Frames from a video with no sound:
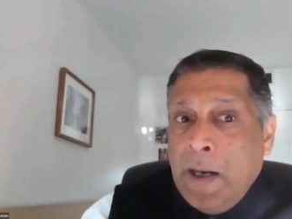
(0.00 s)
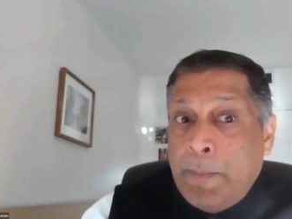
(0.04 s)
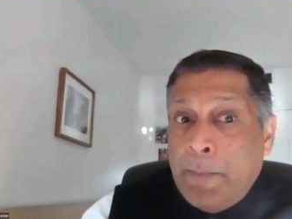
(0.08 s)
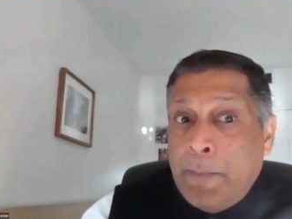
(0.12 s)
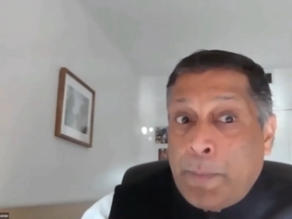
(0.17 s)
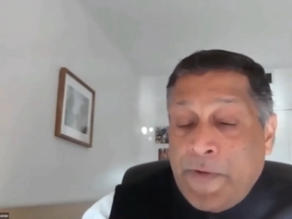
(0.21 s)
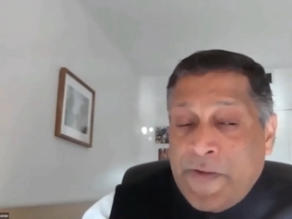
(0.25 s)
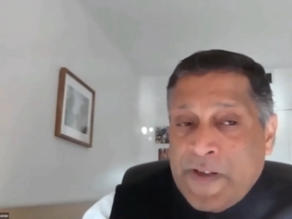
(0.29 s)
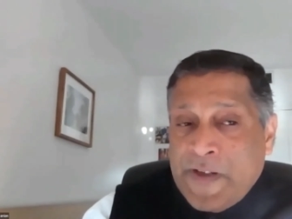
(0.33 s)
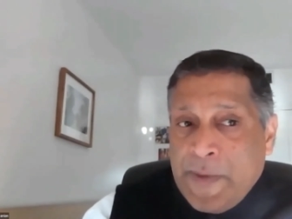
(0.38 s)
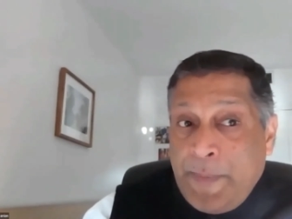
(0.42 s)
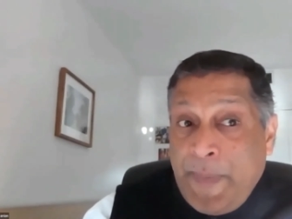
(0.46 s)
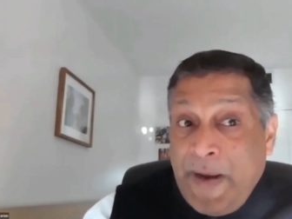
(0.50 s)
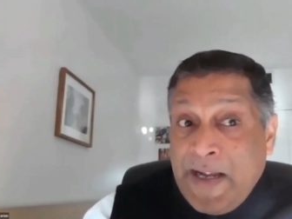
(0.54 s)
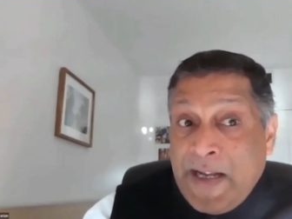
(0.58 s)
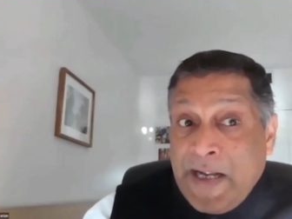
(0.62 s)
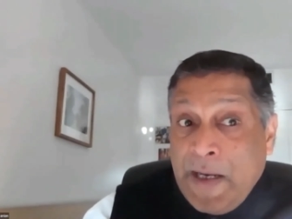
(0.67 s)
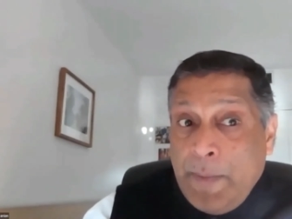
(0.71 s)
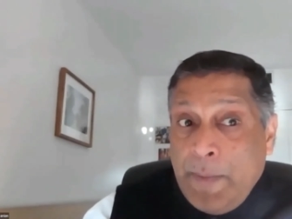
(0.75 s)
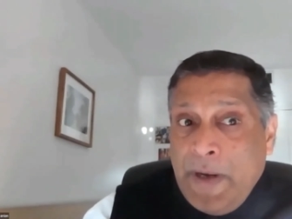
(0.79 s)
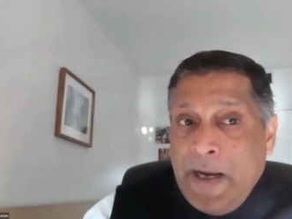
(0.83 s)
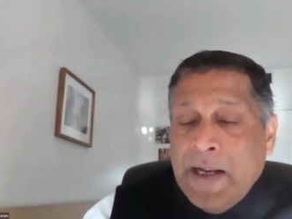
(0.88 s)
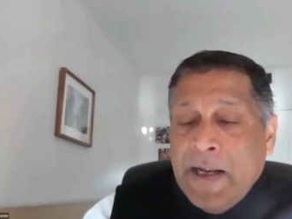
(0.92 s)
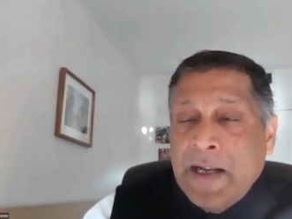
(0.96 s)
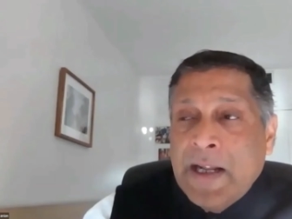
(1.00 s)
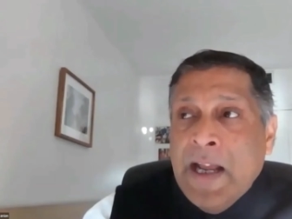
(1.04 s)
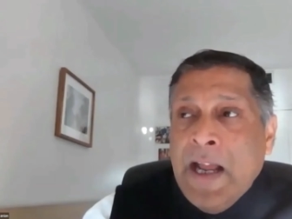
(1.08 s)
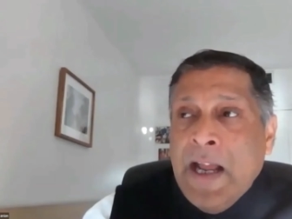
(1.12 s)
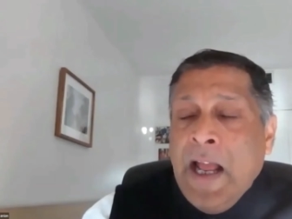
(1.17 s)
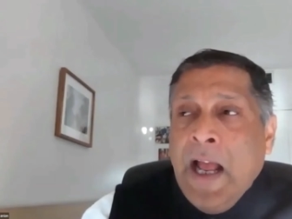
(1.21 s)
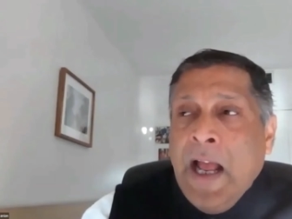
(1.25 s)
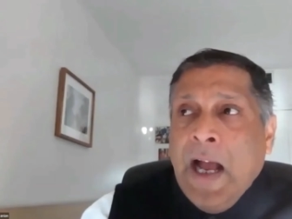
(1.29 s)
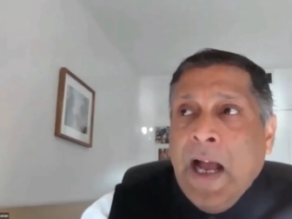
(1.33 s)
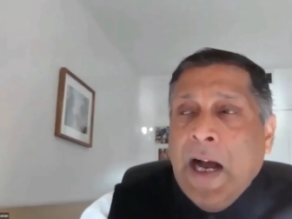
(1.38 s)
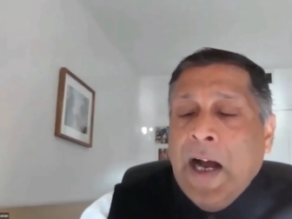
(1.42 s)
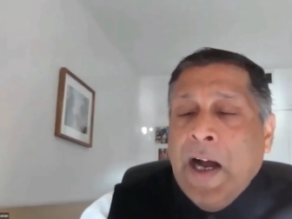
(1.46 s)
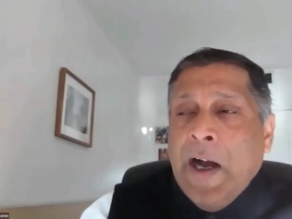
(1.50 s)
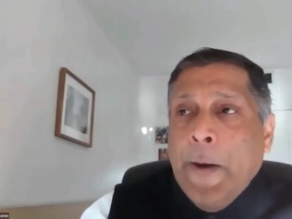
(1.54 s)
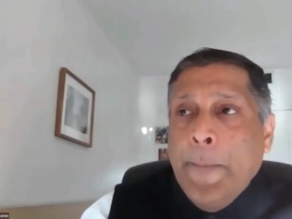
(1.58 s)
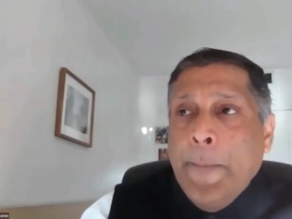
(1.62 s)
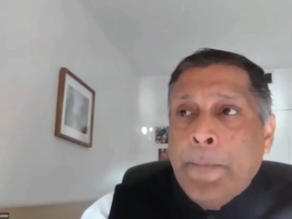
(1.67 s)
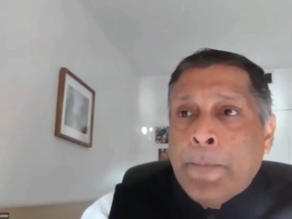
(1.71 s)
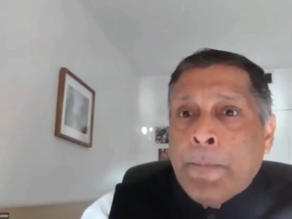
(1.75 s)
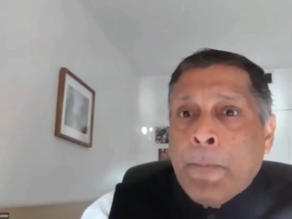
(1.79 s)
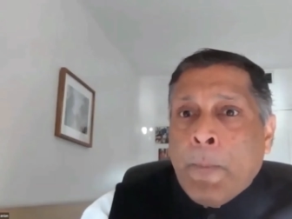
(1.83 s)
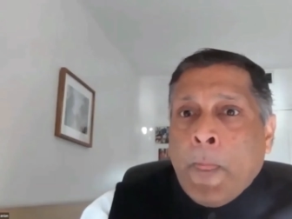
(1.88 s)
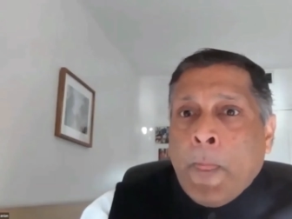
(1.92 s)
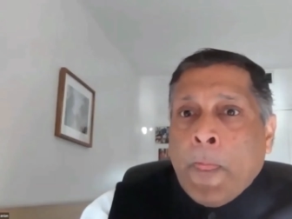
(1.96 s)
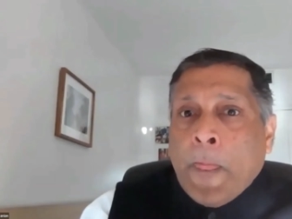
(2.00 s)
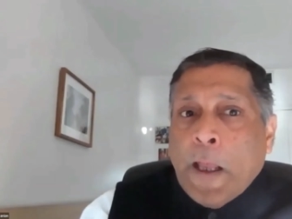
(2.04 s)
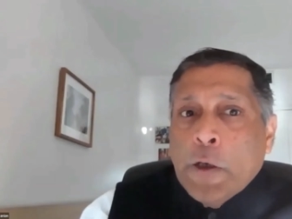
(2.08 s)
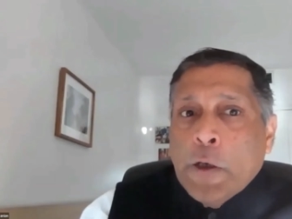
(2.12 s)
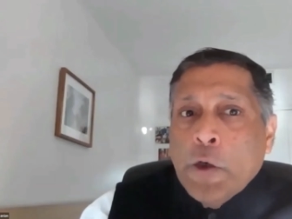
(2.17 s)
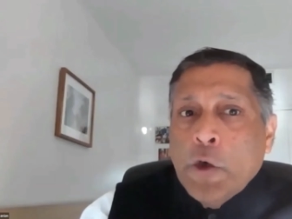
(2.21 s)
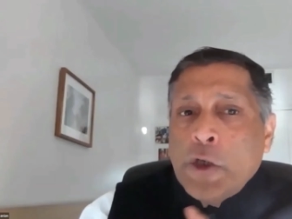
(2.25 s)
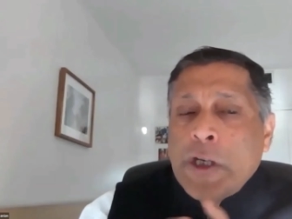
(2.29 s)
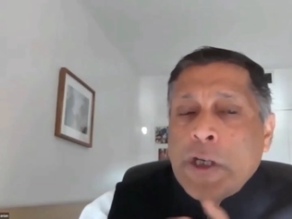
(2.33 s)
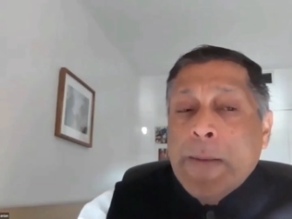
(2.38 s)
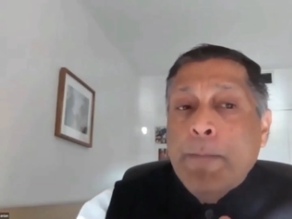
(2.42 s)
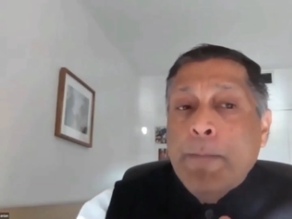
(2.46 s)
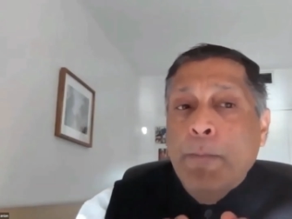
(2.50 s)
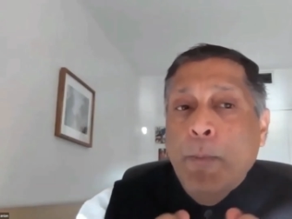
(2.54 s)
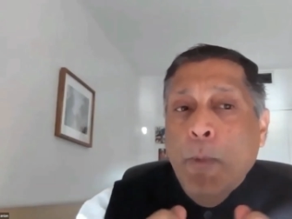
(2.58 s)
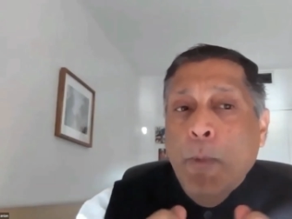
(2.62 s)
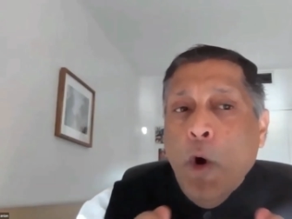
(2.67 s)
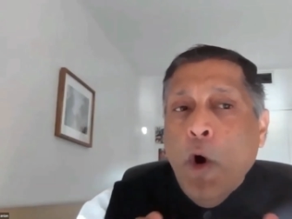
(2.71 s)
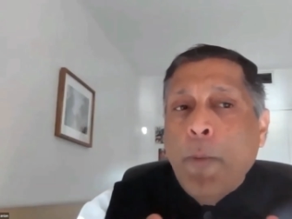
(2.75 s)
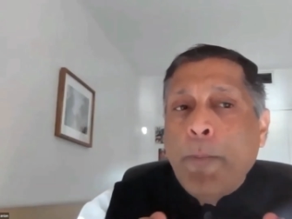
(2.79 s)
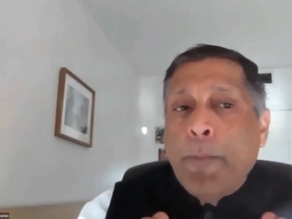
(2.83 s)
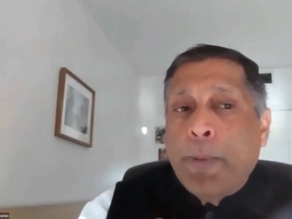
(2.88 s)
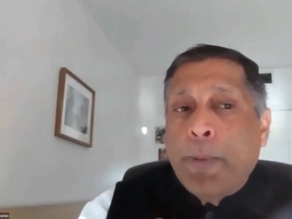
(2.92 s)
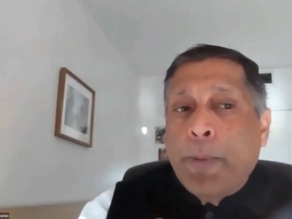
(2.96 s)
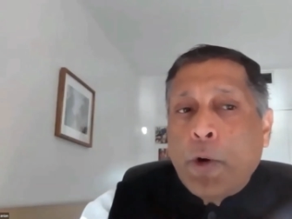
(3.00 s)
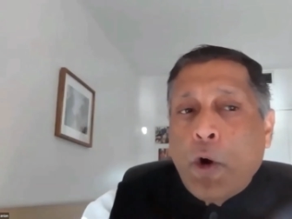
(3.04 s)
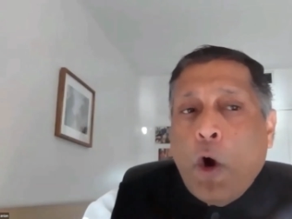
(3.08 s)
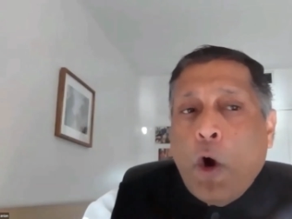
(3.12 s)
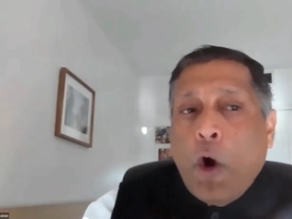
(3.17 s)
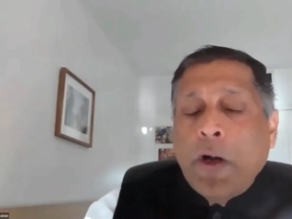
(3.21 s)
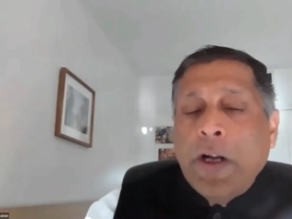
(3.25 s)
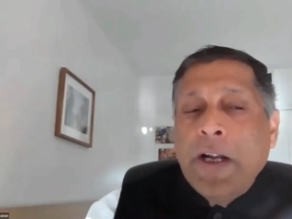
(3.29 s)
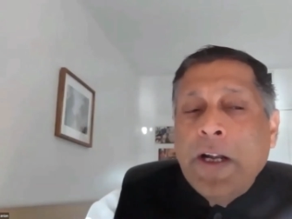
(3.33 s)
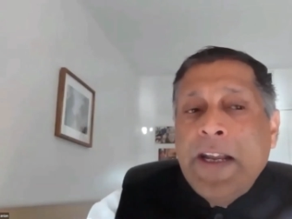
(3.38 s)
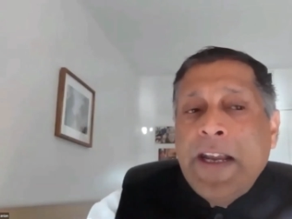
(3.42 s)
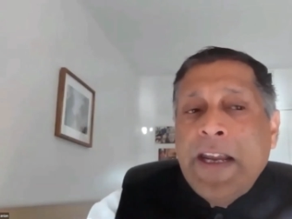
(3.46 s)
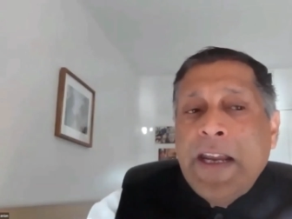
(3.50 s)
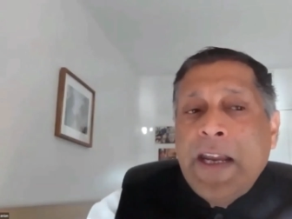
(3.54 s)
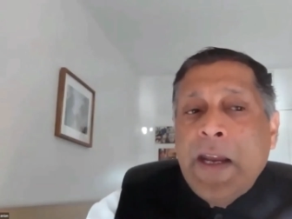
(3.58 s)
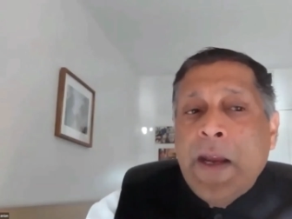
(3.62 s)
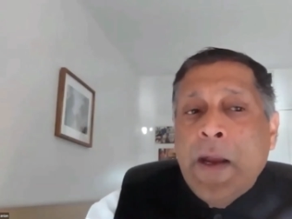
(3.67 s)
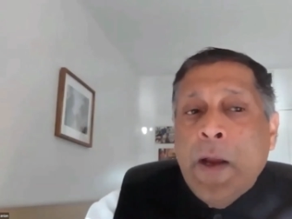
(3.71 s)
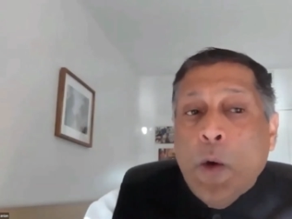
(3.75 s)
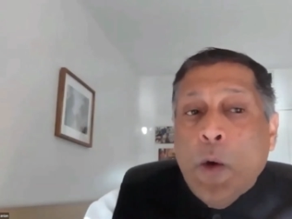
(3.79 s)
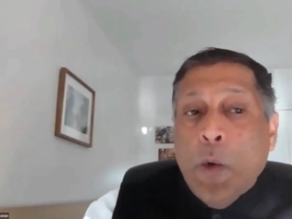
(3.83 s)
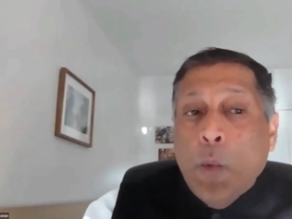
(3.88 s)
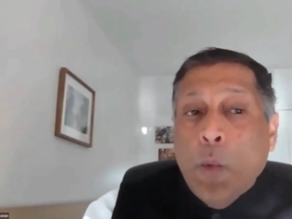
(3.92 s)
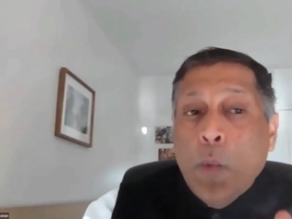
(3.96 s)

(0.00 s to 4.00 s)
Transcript: Professor Pete made. You see, more broadly,